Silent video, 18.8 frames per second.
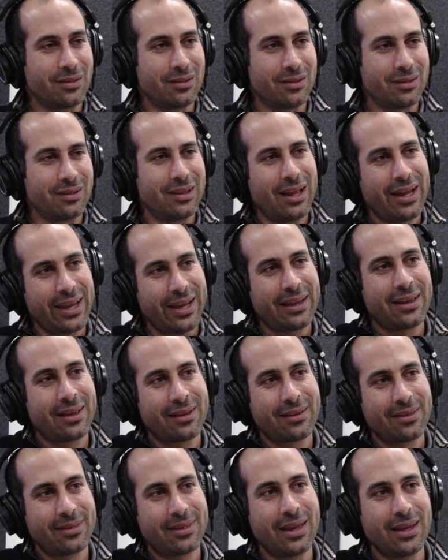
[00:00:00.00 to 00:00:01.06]
like
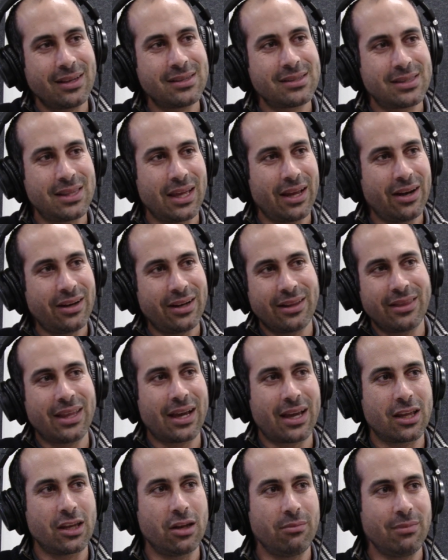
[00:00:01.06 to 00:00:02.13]
things there in the
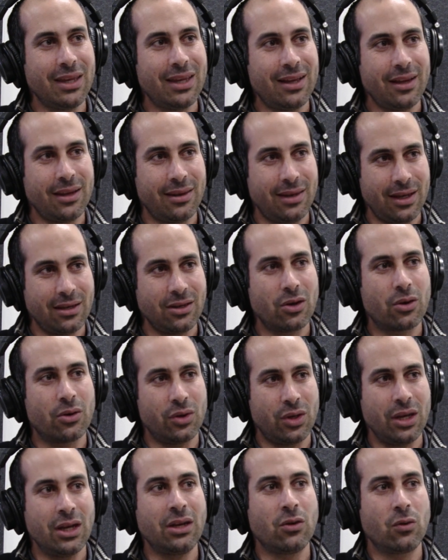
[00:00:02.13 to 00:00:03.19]
academia and then you
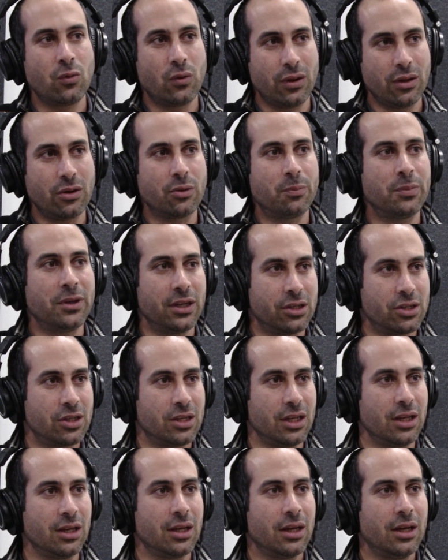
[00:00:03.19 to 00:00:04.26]
continued with your
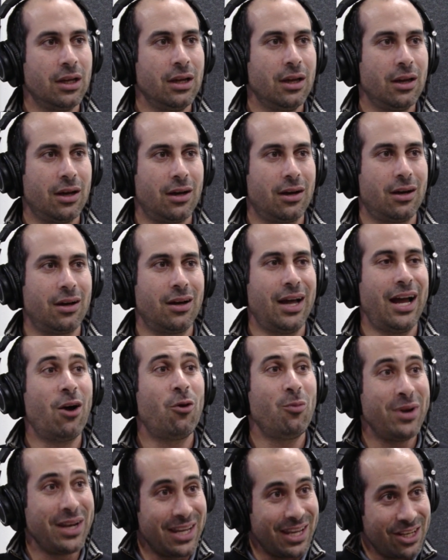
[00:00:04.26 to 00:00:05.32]
PhD?
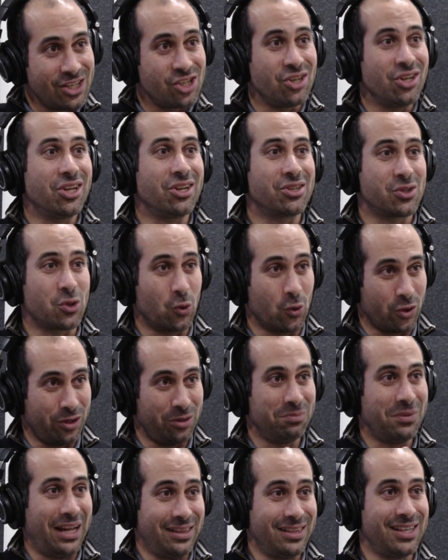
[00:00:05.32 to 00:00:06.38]
How many engineers
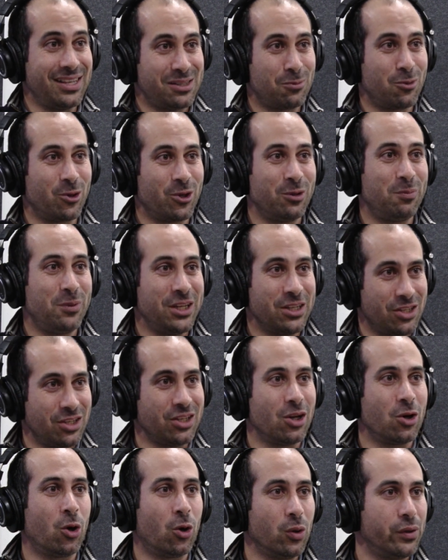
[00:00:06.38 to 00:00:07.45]
or at this point
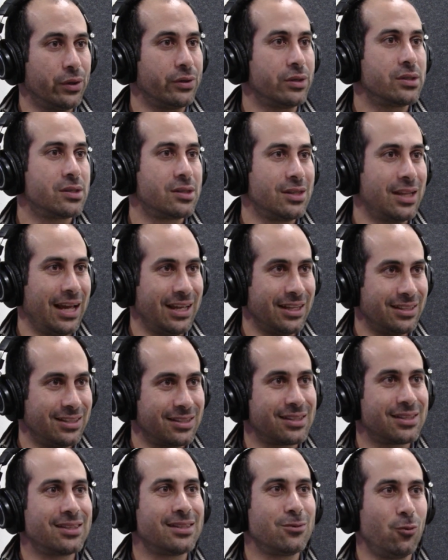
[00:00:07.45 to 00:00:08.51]
PhD holders
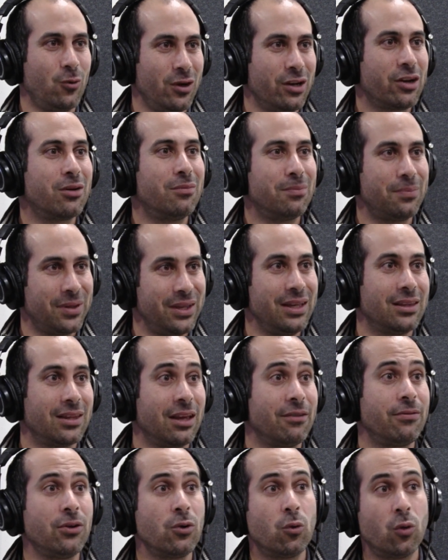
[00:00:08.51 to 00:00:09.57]
that will compete
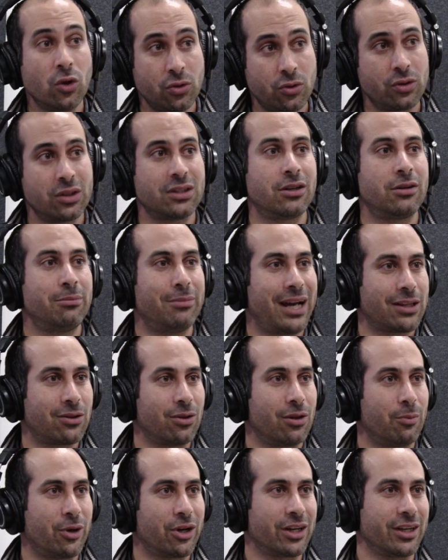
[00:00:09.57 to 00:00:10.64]
if you want to return back
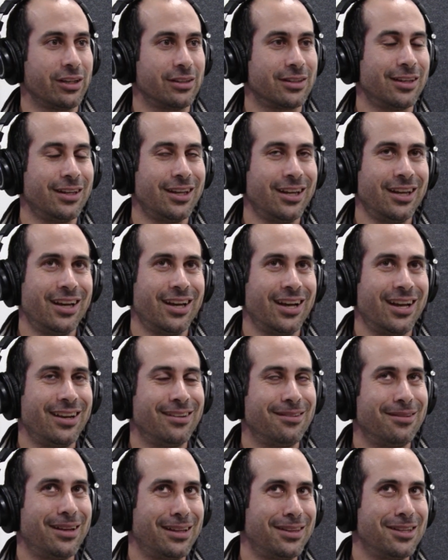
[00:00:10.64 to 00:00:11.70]
to the market?
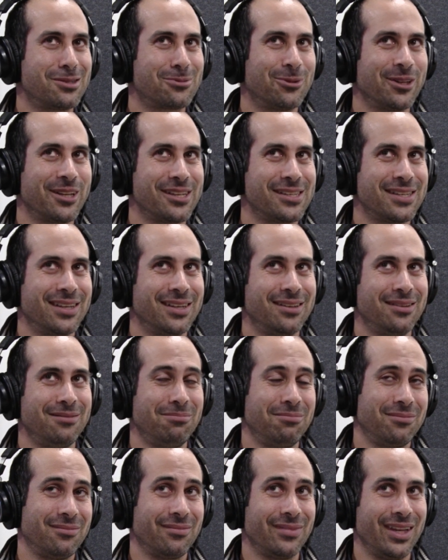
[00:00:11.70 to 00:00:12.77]
And at this point I said,
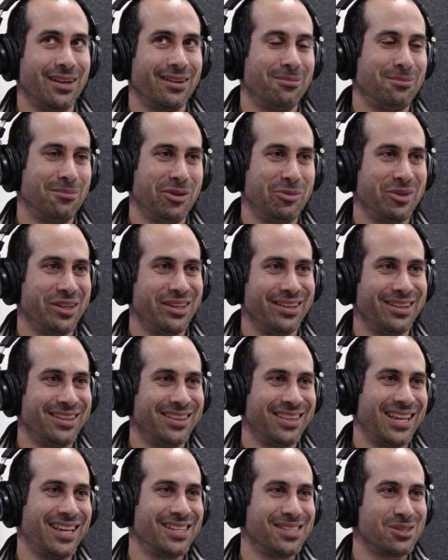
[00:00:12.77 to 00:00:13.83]
yeah, maybe
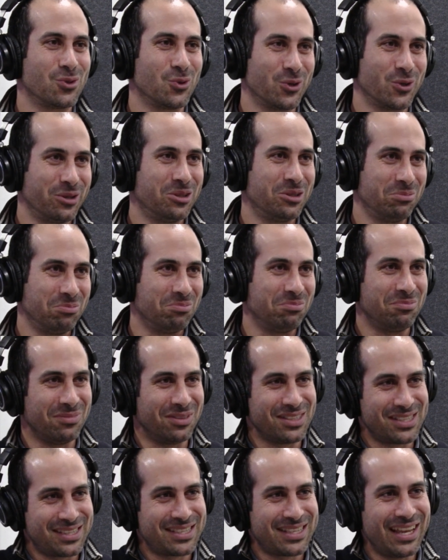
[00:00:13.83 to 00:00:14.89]
tens or
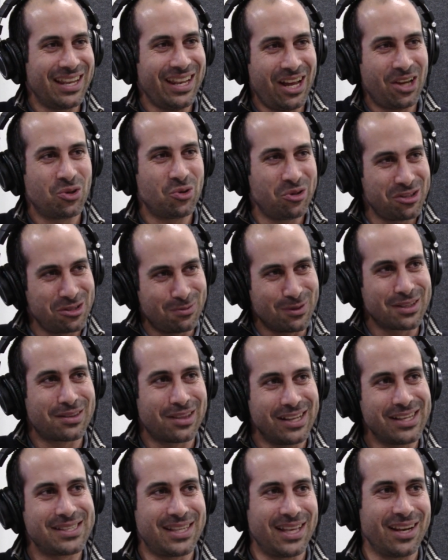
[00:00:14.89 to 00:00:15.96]
still hundreds, but
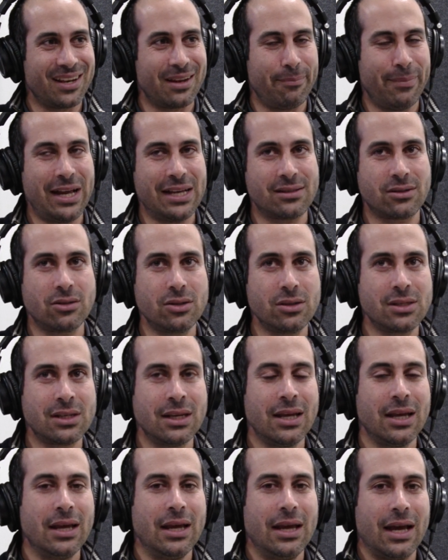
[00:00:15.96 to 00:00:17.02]
less than the masters.
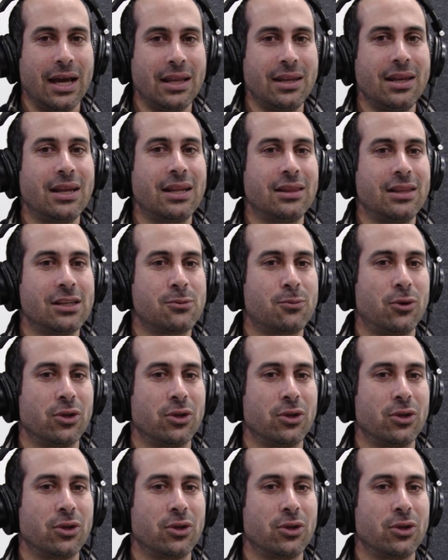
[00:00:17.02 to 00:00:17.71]
And then at this